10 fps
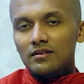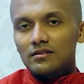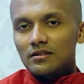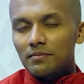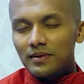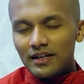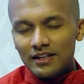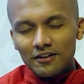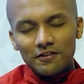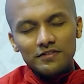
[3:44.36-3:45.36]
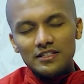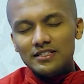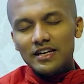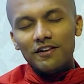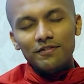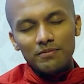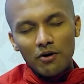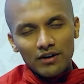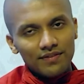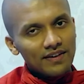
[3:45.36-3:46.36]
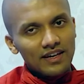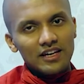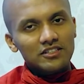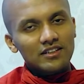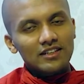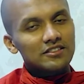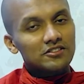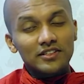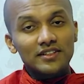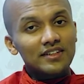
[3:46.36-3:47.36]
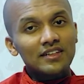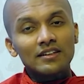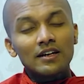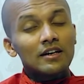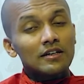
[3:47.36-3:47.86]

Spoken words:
The meaning of the self-mortification is, children,